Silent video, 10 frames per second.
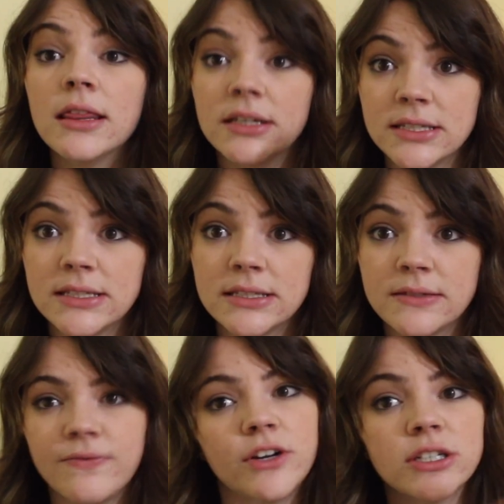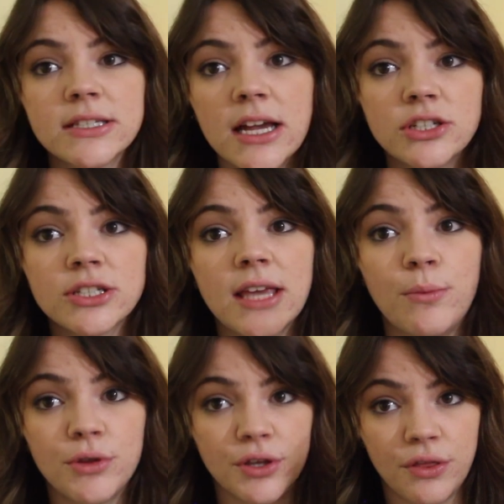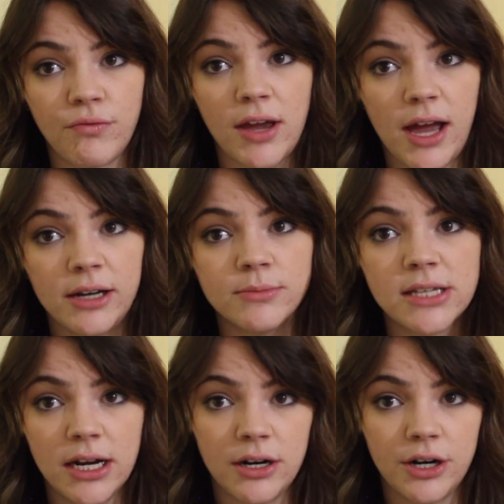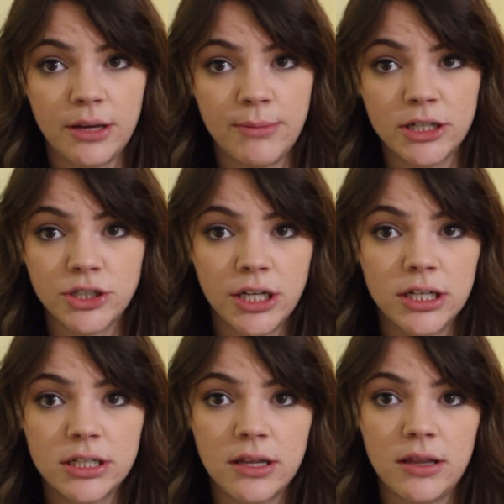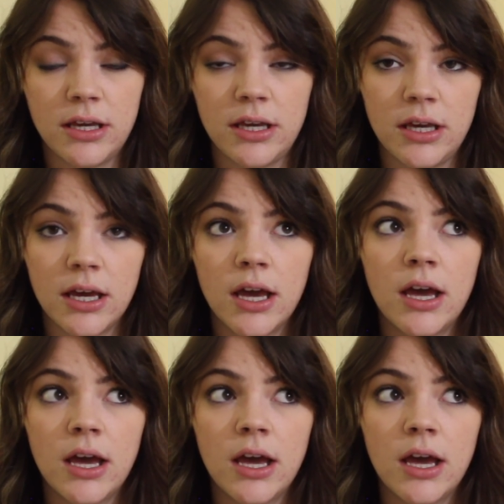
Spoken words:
this first set just came with the 3 items that I had already mentioned, the